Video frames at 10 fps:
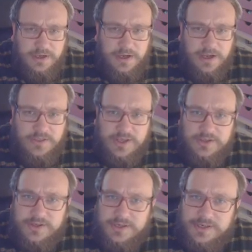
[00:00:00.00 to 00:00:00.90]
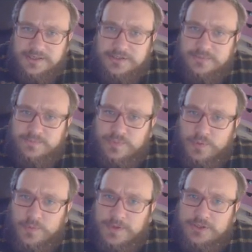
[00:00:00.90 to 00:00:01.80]
I think that it is
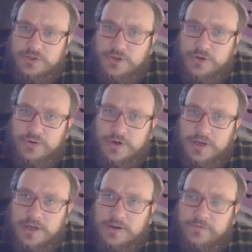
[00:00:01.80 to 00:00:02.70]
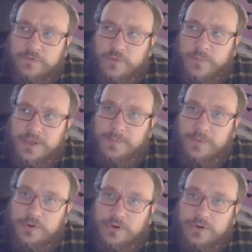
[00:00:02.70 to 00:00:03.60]
probably true for
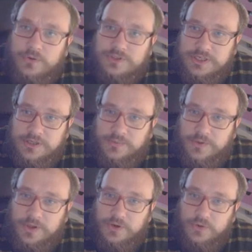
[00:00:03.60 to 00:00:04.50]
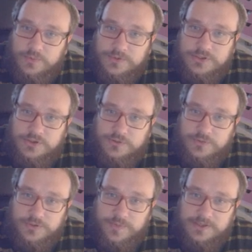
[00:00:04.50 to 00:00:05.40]
people who deal with enormous
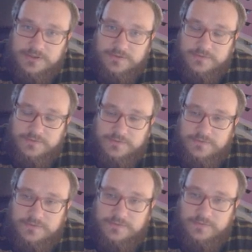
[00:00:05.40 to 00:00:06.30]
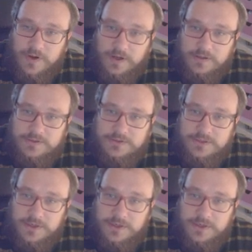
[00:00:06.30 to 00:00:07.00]
amounts of files.